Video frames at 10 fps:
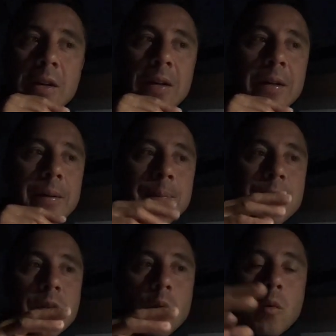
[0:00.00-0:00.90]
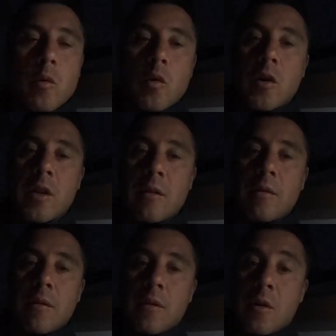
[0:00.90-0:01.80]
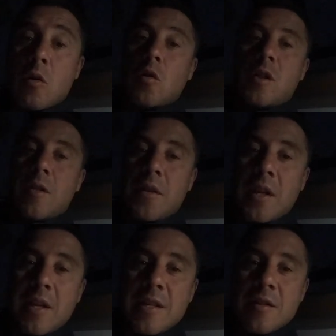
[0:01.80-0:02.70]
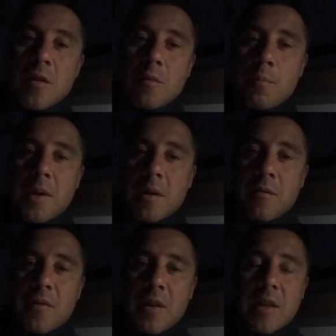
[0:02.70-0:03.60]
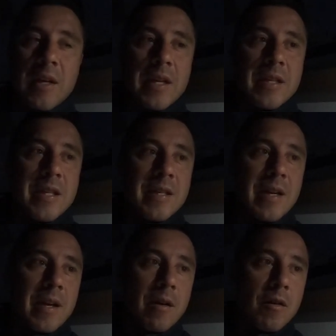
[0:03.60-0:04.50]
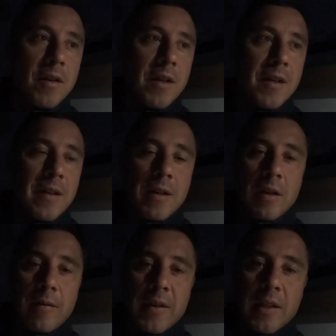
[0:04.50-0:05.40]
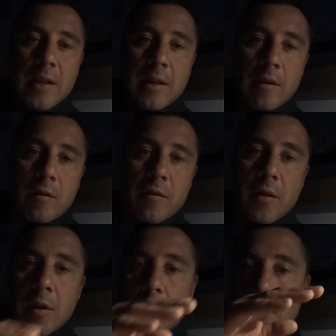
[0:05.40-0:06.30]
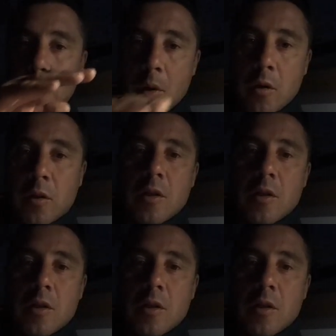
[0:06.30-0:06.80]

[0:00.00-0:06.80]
um, so we were in, caught in the eastern part of the anticyclone uh, that kind of uh, blocked